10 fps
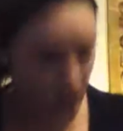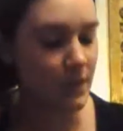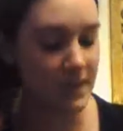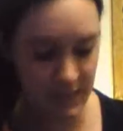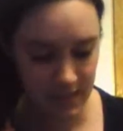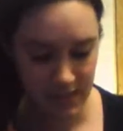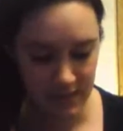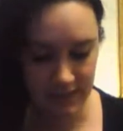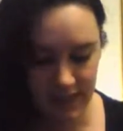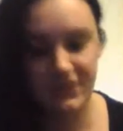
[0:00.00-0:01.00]
always
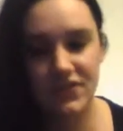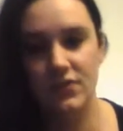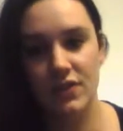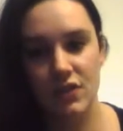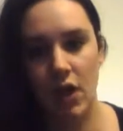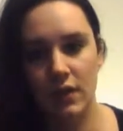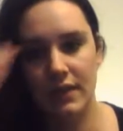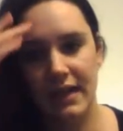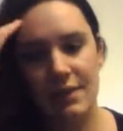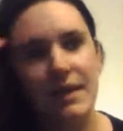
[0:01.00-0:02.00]
left in the dark.
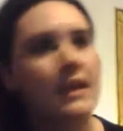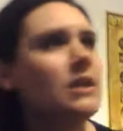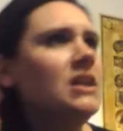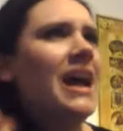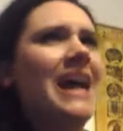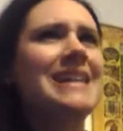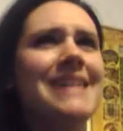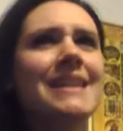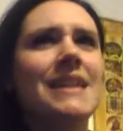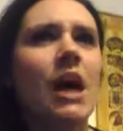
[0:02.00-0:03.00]
Like, I mean, in
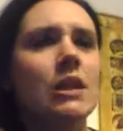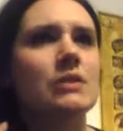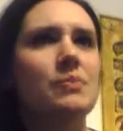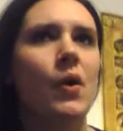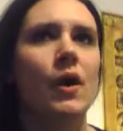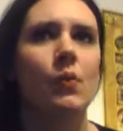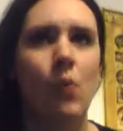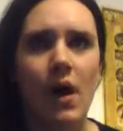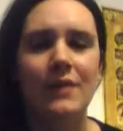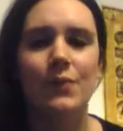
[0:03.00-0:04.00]
Deathly Hallows Part
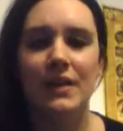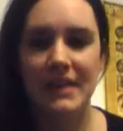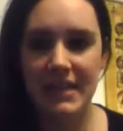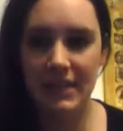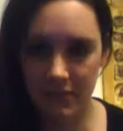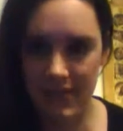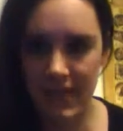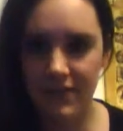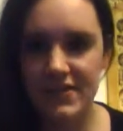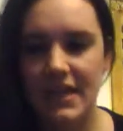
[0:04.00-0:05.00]
1, when he
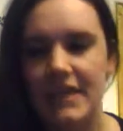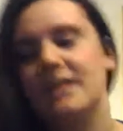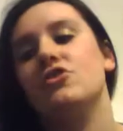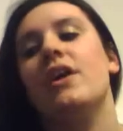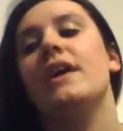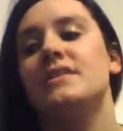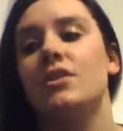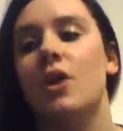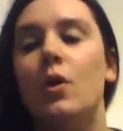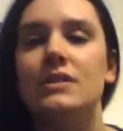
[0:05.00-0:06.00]
leaves and he tries to
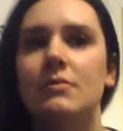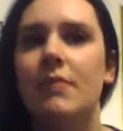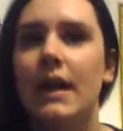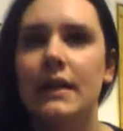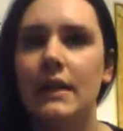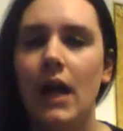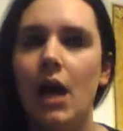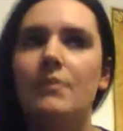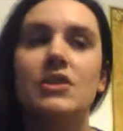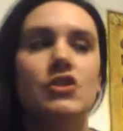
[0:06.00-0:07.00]
coax Hermione to
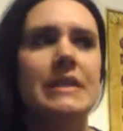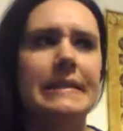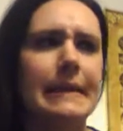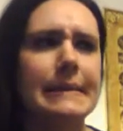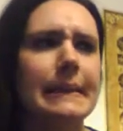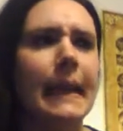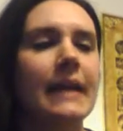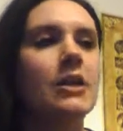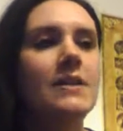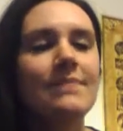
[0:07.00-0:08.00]
come and she doesn't, like,
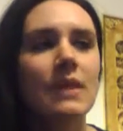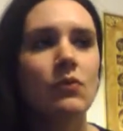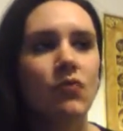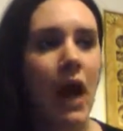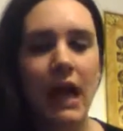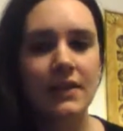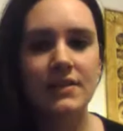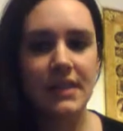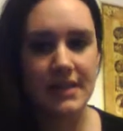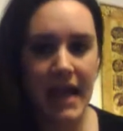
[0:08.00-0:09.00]
Ron
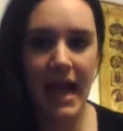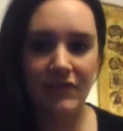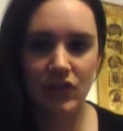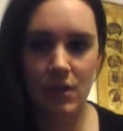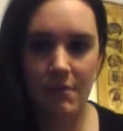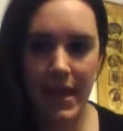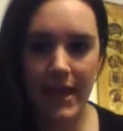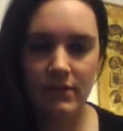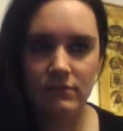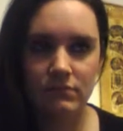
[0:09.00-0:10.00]
didn't have to come
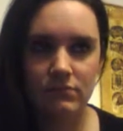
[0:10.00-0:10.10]
back